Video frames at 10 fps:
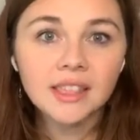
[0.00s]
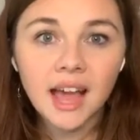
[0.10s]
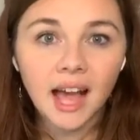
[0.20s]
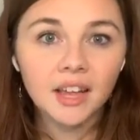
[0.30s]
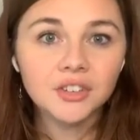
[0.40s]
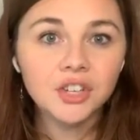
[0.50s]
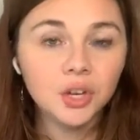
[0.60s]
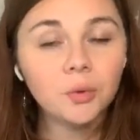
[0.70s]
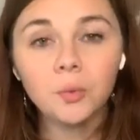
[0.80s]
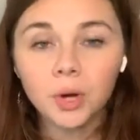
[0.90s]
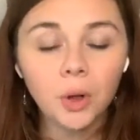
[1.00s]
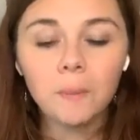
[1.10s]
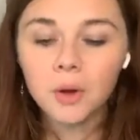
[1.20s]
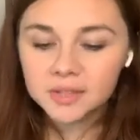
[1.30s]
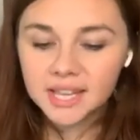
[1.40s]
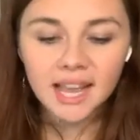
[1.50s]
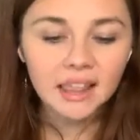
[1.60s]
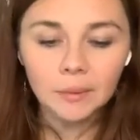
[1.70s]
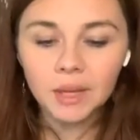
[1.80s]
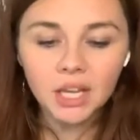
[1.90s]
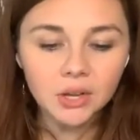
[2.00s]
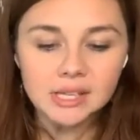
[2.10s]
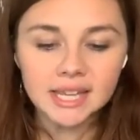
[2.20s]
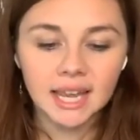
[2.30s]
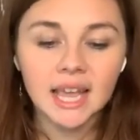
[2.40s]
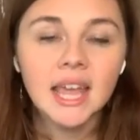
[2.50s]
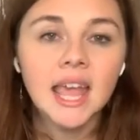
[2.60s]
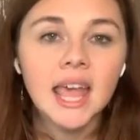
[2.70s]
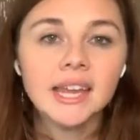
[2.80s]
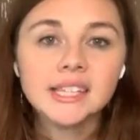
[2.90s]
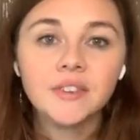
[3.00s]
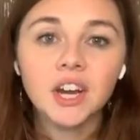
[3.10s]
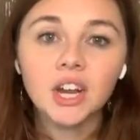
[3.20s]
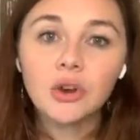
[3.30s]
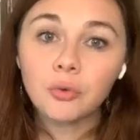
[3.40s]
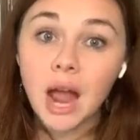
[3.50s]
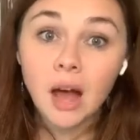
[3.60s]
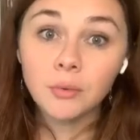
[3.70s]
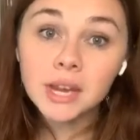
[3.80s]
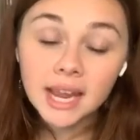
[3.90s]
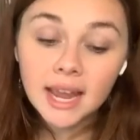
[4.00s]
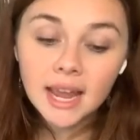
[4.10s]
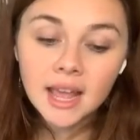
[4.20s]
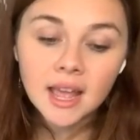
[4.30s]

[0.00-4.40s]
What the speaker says: that you will most likely be using. It is very grounding.